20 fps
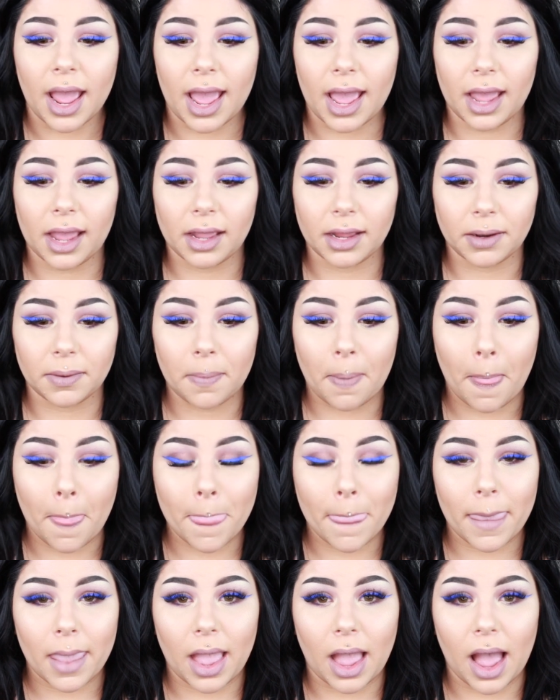And
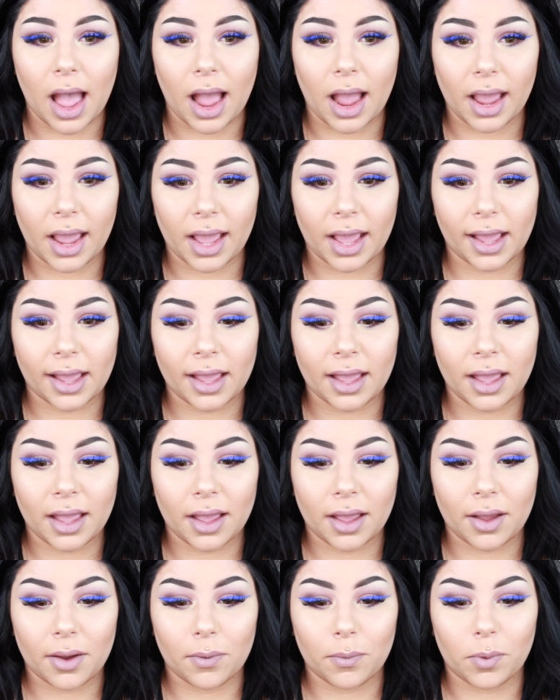I
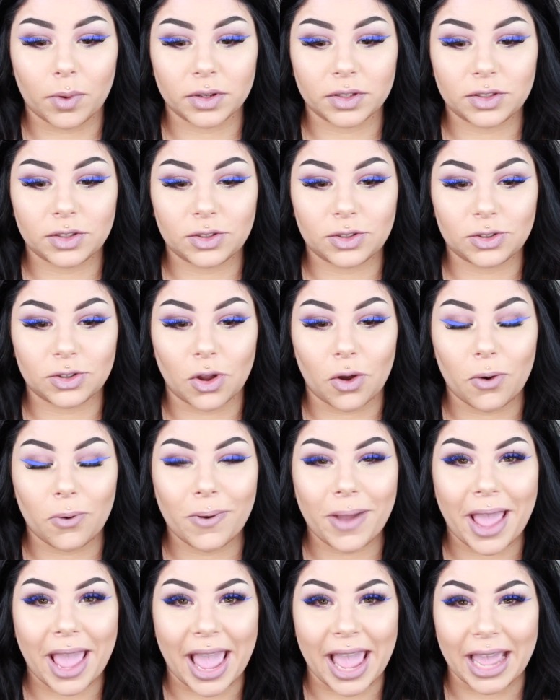was
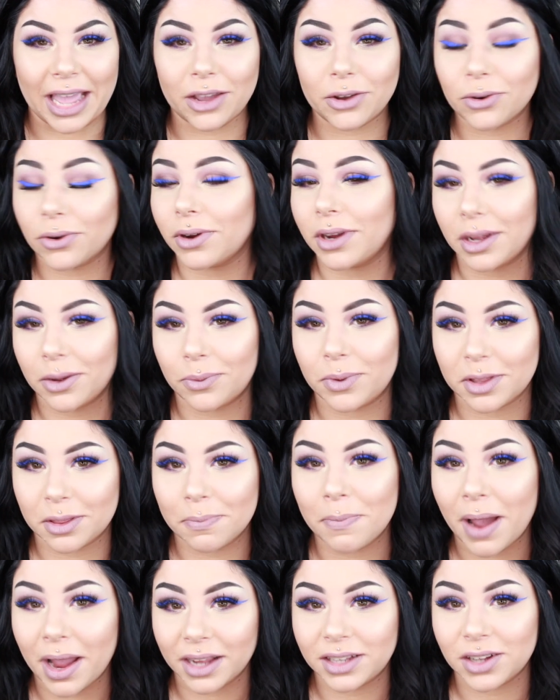so angry
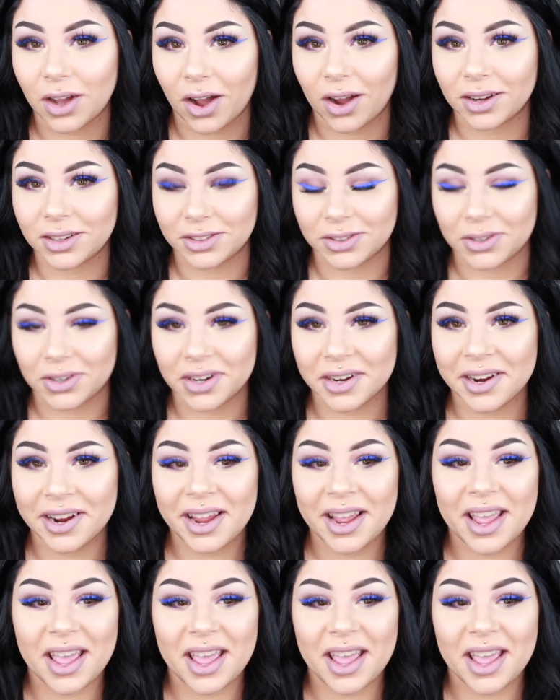with my doctor